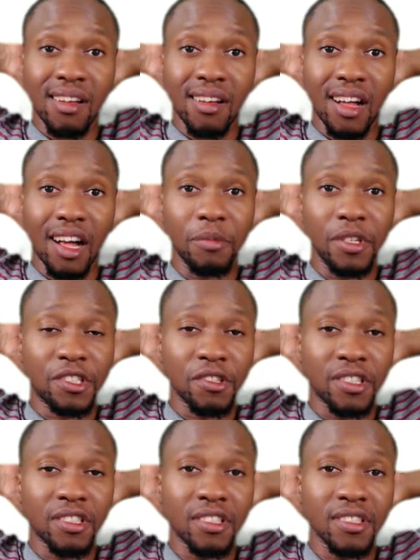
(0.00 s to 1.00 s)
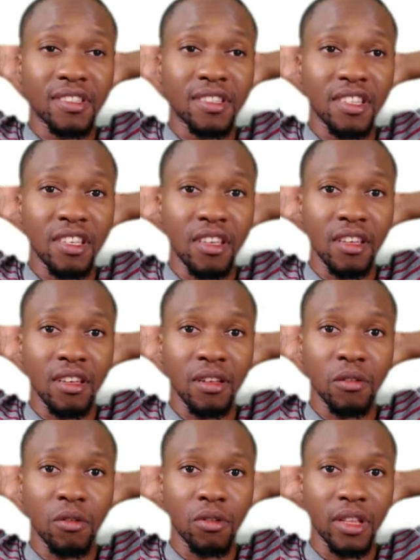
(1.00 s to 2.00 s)
I'm interested to see
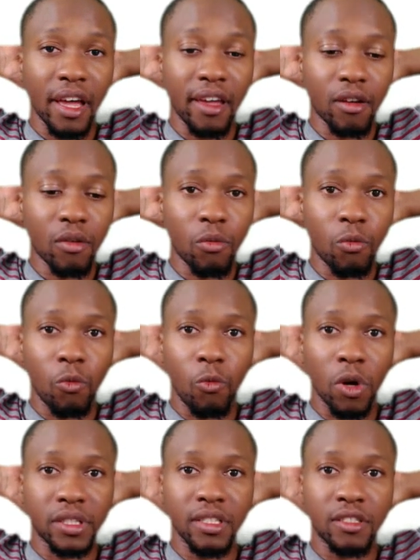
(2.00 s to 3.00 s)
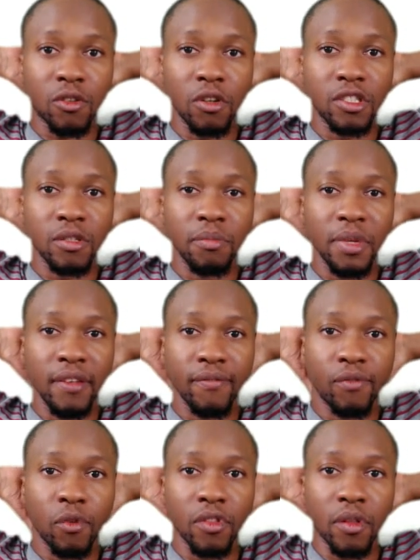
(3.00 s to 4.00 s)
like what it's going to mean
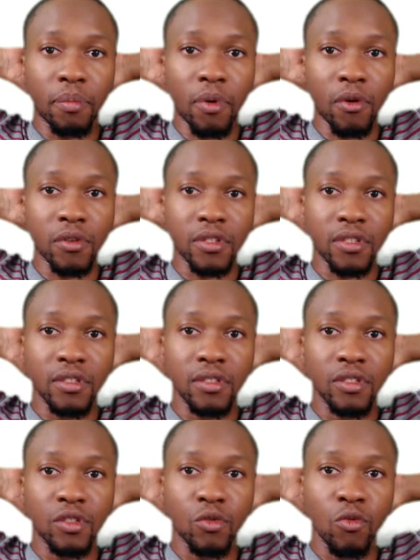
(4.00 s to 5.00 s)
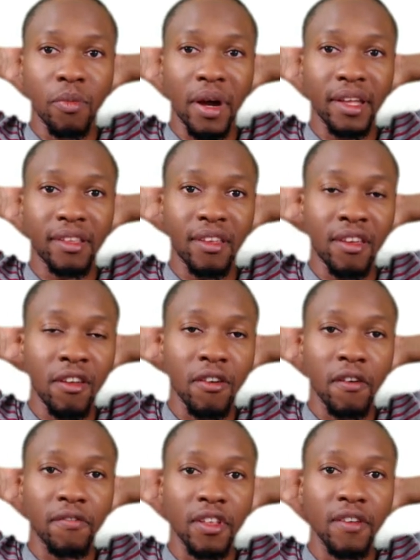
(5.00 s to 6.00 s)
for the persons who might hear
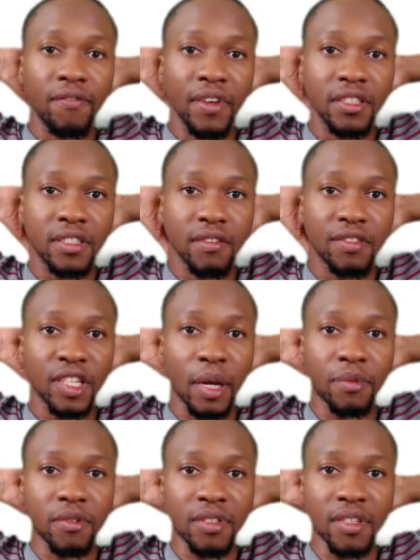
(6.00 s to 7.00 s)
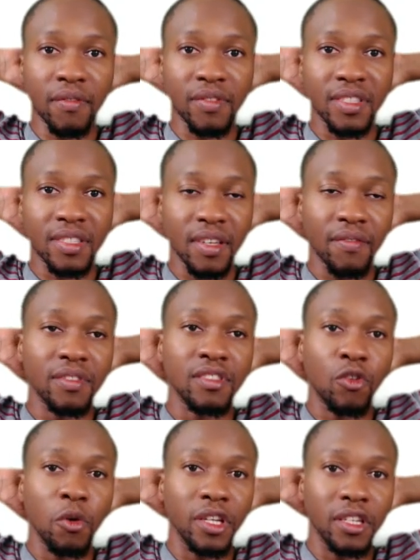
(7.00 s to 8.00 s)
of the events of chapter 77
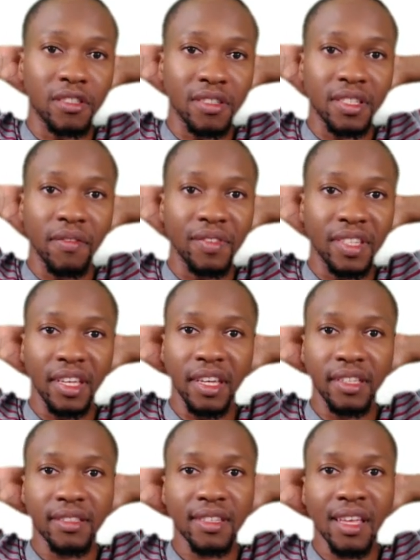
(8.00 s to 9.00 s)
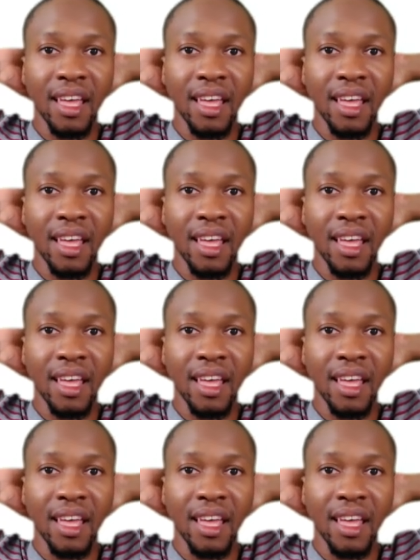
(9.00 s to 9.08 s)
going into 78,